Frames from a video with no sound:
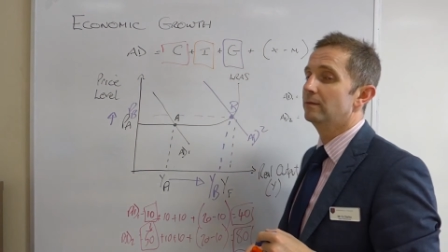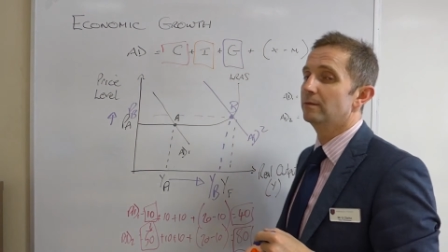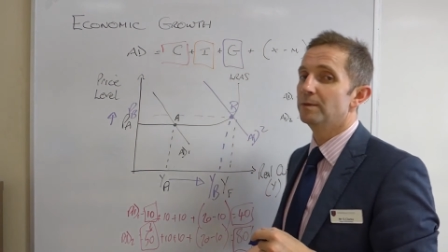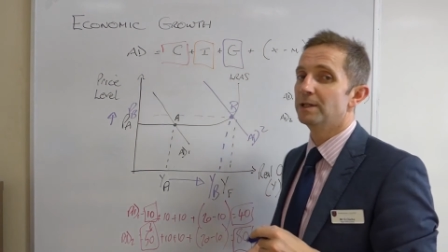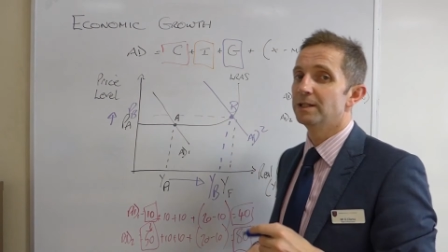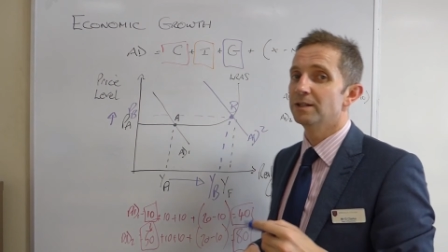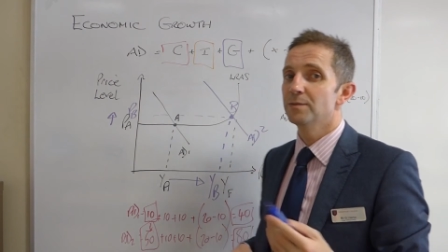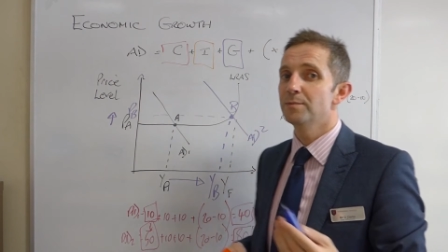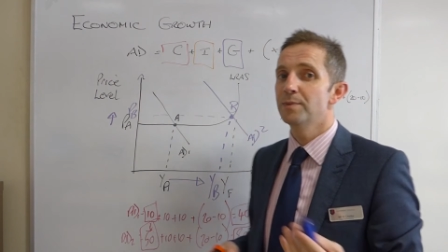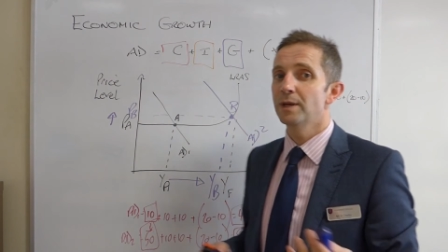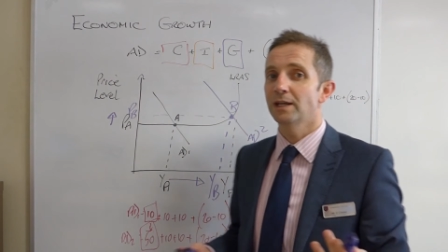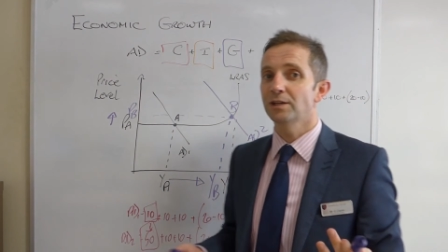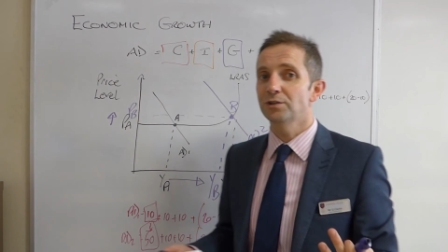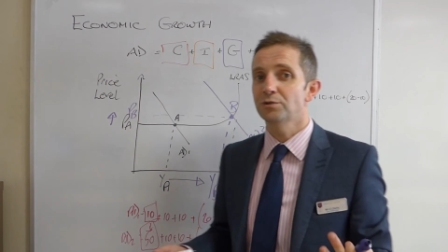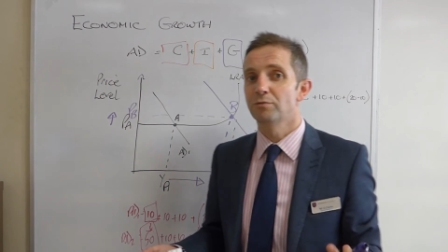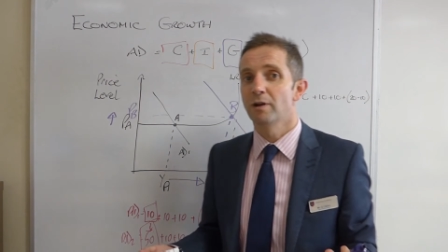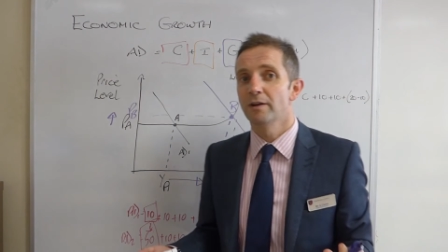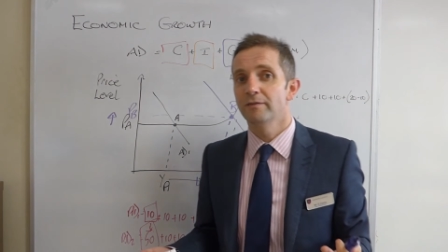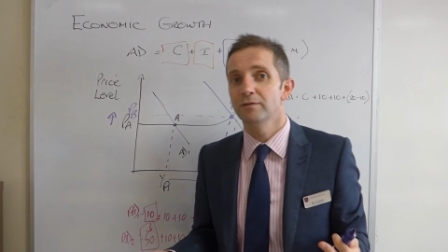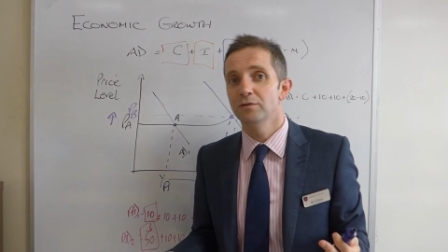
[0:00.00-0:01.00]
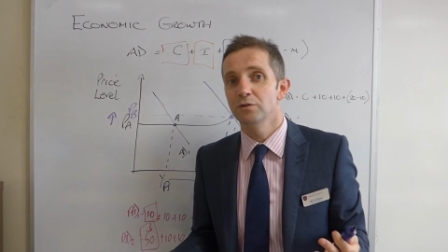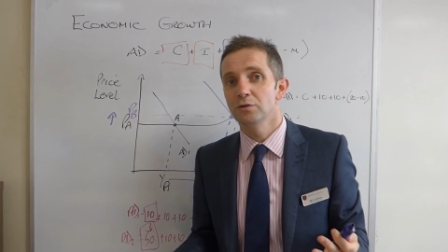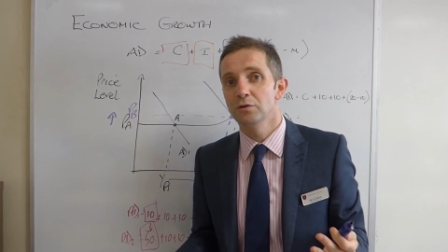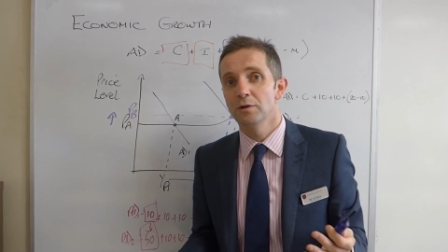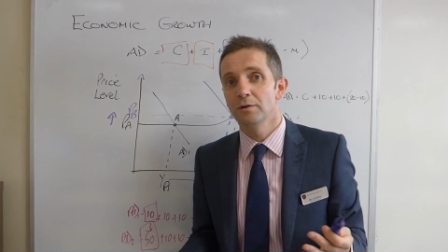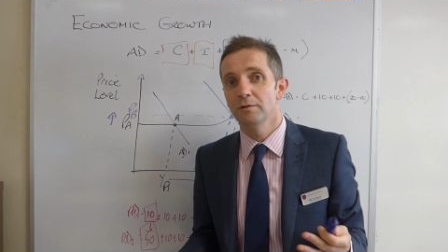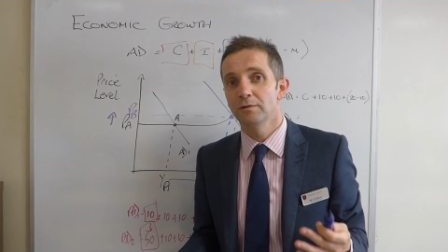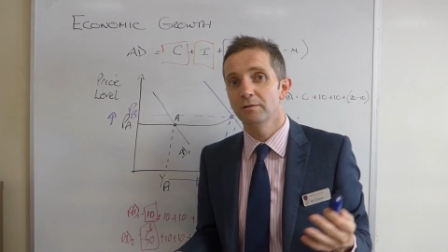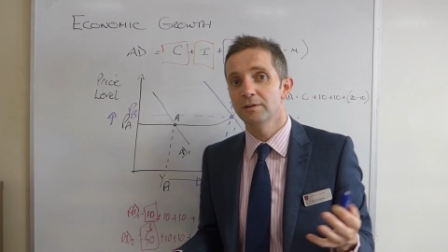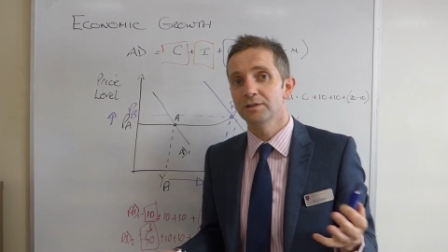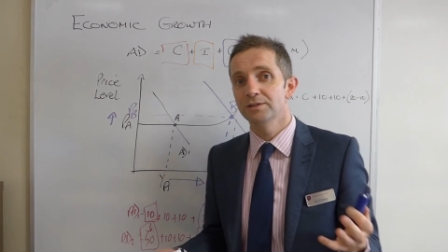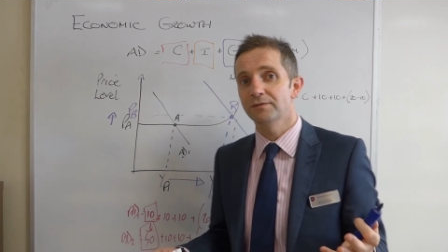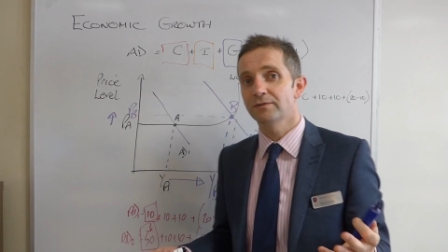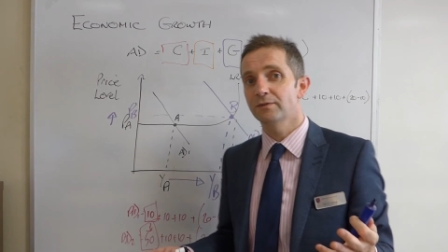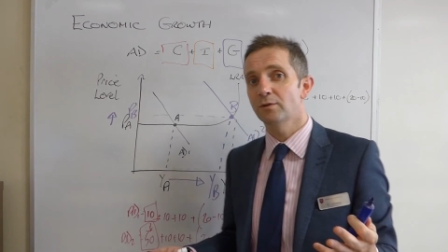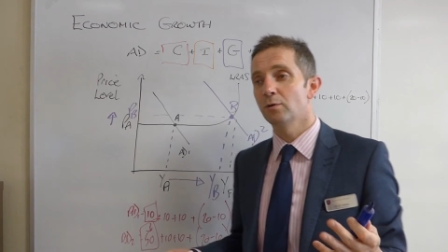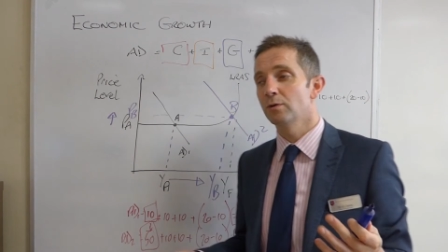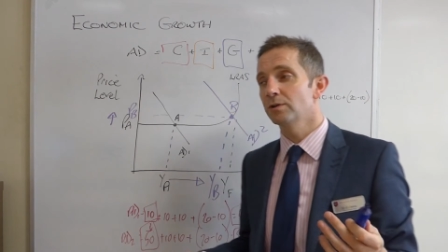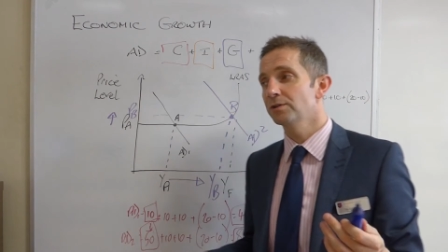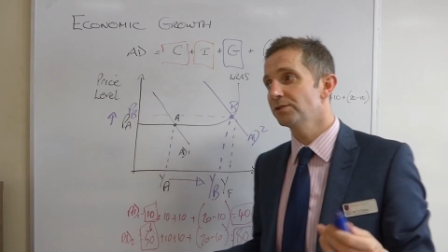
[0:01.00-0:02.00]
I mean, the biggest revenue earner is,
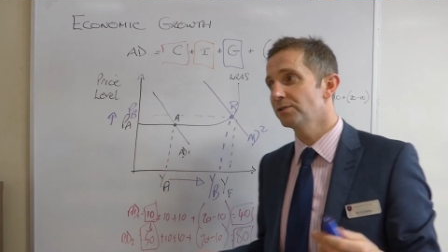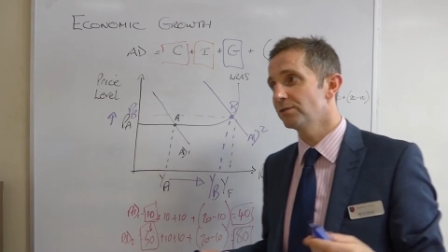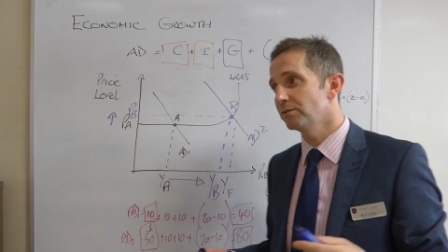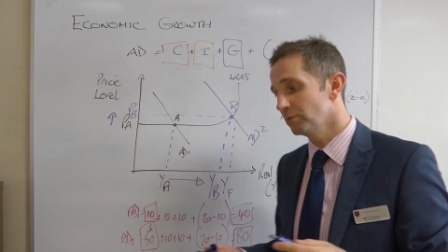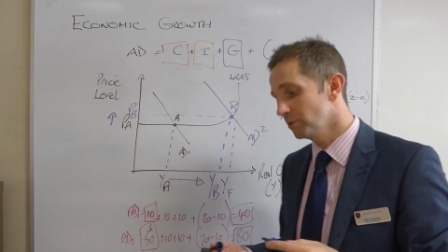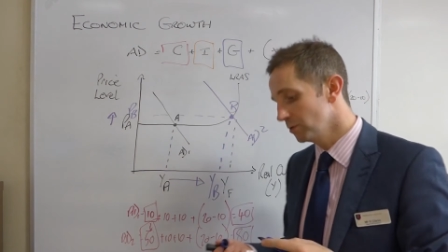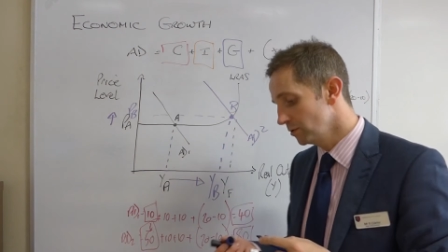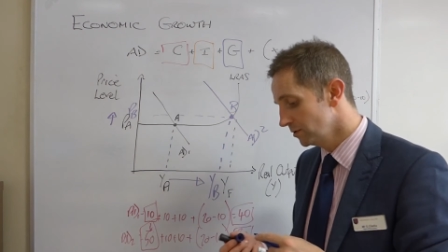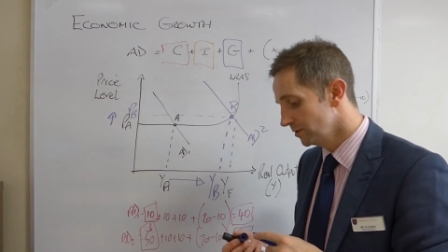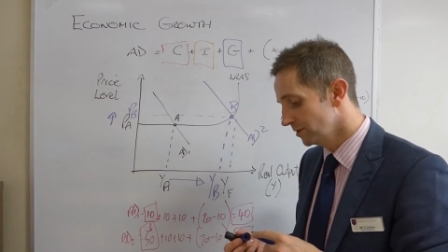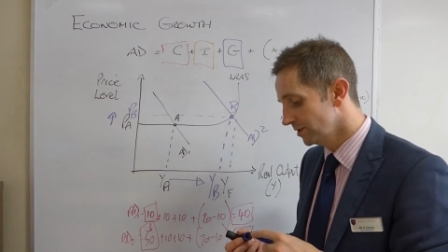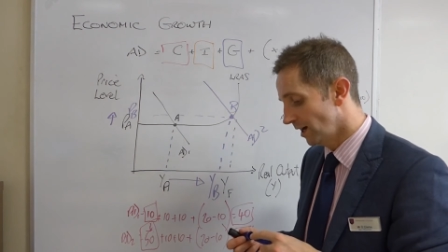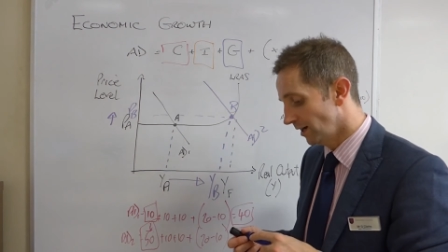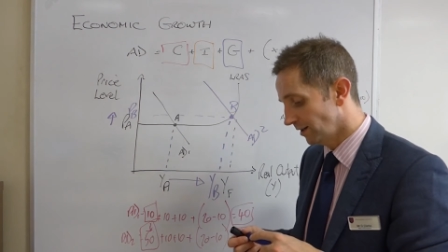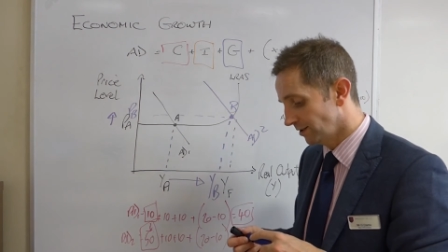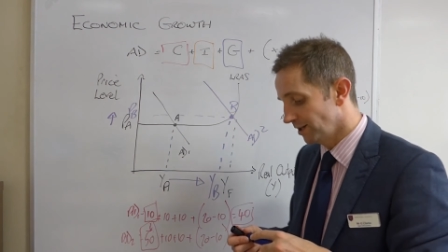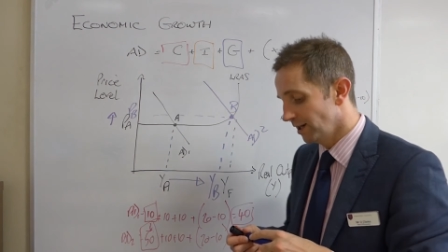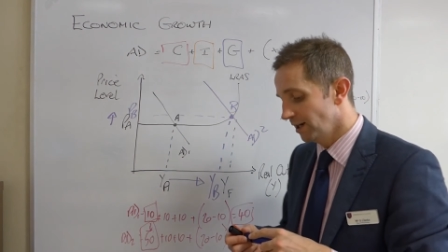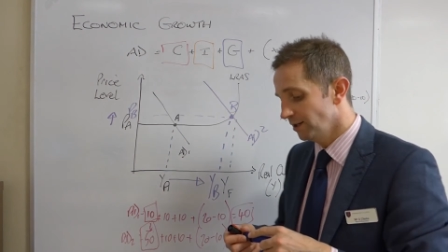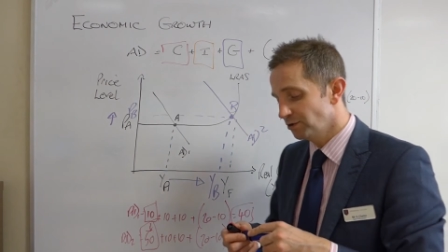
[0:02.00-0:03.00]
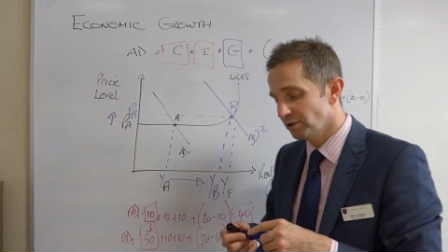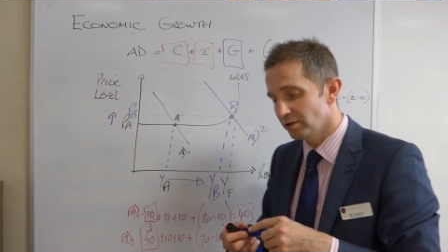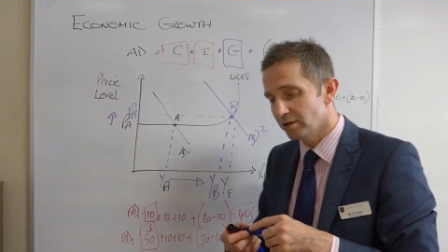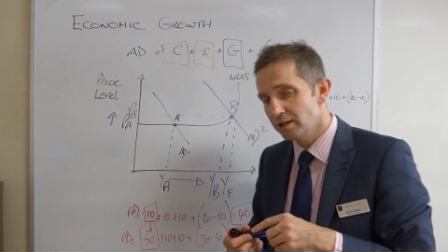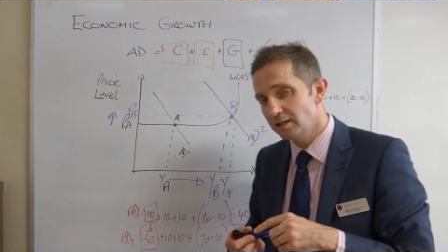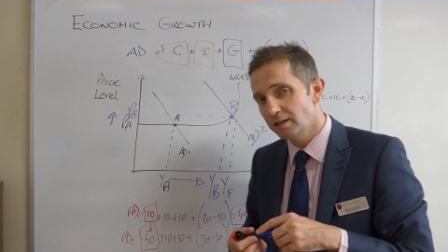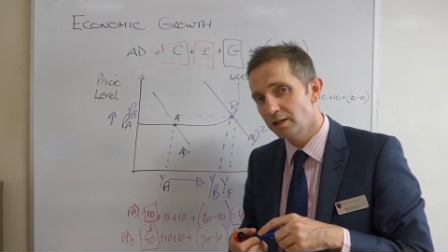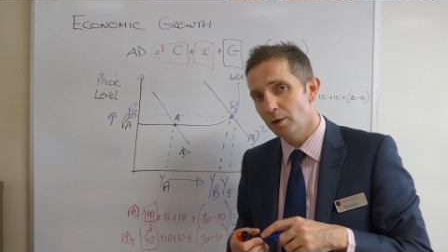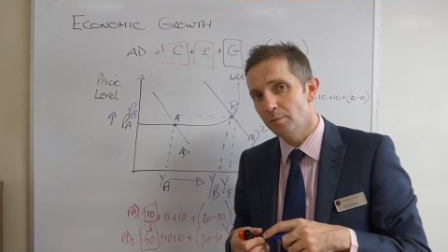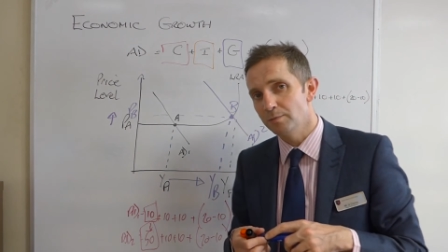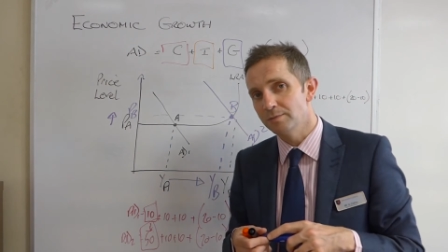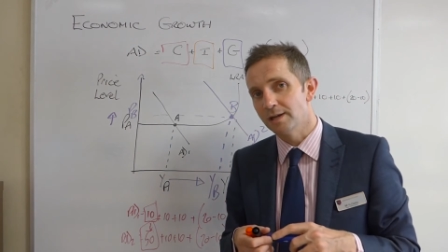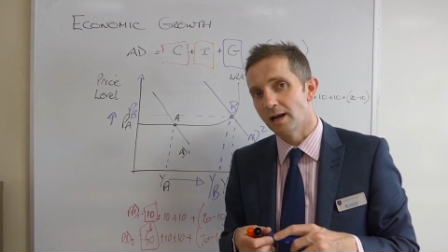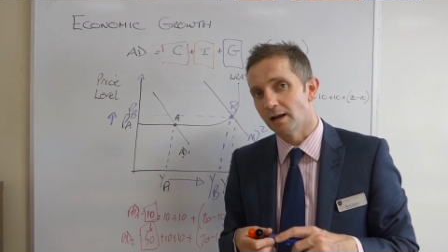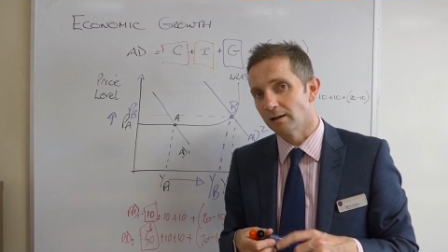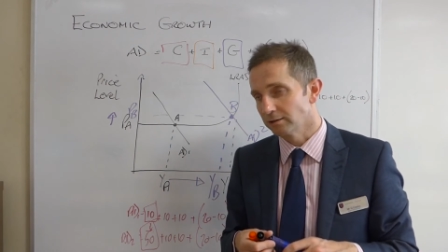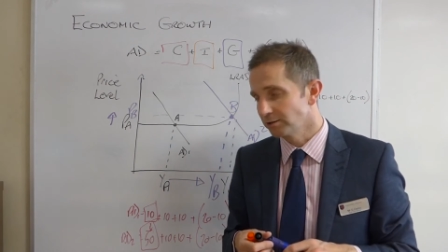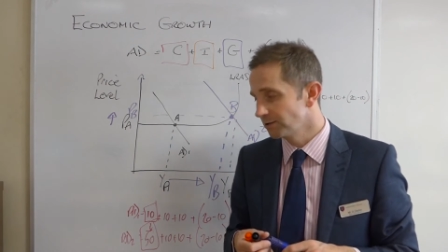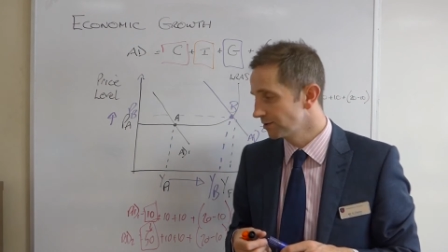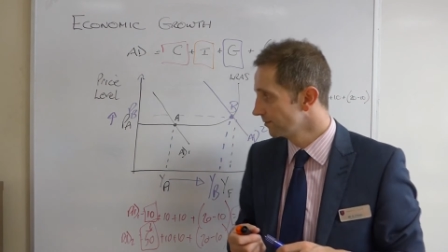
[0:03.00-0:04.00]
of course, through taxation, income
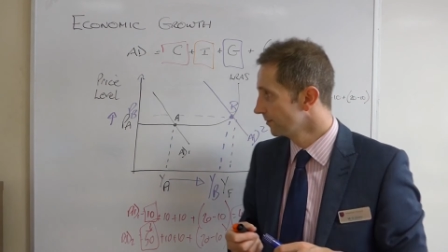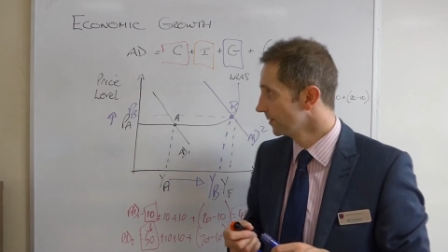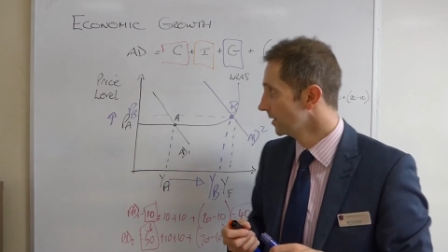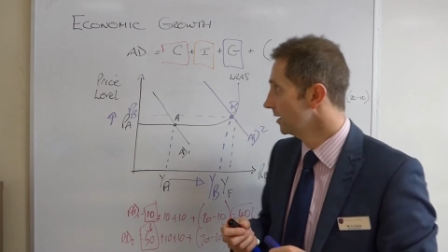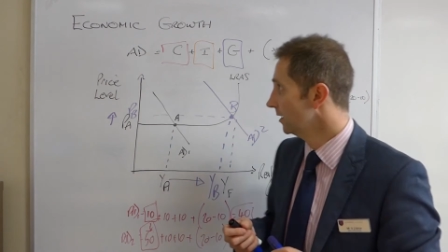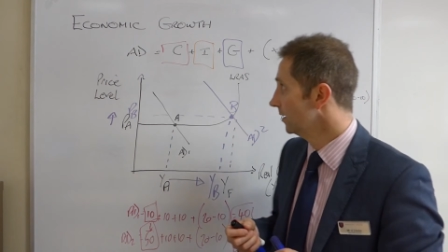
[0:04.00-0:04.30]
tax.